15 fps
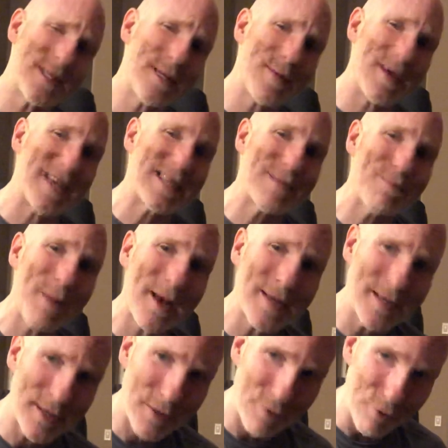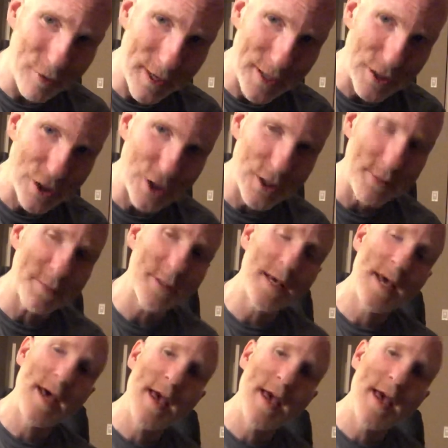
is to be expected in relationships